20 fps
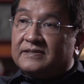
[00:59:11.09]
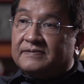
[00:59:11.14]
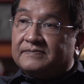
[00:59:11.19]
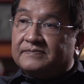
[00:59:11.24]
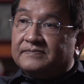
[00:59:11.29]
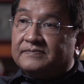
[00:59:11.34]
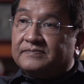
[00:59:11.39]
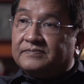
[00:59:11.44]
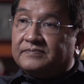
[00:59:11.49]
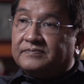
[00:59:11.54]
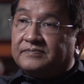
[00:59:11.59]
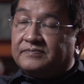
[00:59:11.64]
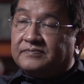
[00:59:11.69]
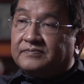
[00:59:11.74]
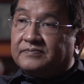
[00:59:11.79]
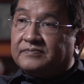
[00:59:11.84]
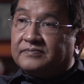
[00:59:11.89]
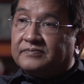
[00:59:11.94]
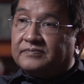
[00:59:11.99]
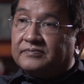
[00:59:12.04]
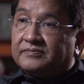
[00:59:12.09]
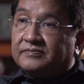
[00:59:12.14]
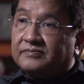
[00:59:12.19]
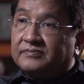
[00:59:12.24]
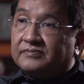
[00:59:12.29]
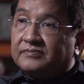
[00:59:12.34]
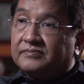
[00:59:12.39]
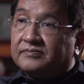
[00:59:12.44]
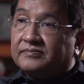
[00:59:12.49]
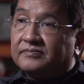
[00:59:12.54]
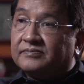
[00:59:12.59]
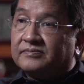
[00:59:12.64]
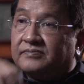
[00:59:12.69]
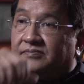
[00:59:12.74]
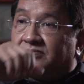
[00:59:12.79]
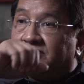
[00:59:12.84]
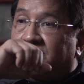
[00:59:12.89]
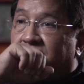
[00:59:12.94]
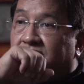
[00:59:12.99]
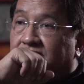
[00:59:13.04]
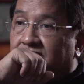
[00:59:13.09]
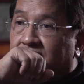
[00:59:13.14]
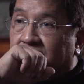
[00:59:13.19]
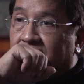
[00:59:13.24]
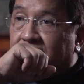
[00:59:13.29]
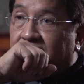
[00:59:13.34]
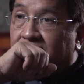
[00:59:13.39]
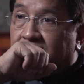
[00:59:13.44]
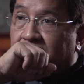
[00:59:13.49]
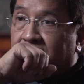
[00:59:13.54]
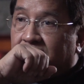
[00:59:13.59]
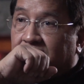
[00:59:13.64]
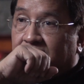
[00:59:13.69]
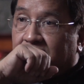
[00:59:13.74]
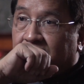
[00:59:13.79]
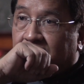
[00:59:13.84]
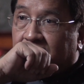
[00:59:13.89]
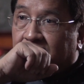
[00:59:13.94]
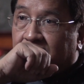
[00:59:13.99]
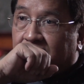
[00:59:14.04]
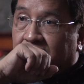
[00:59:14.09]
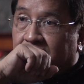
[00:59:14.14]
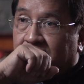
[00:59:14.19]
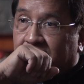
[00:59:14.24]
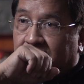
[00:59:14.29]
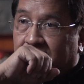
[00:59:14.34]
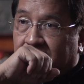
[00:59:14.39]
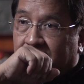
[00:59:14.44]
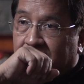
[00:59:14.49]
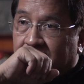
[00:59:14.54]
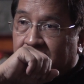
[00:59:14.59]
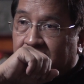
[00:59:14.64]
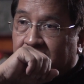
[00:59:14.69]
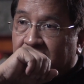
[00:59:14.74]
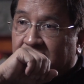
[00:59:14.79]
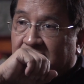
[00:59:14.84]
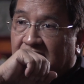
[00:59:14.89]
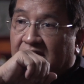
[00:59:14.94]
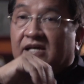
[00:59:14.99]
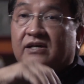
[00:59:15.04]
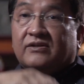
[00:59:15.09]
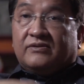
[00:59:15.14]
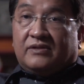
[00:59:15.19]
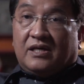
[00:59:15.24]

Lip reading: Which leads me to recall our reserves were also on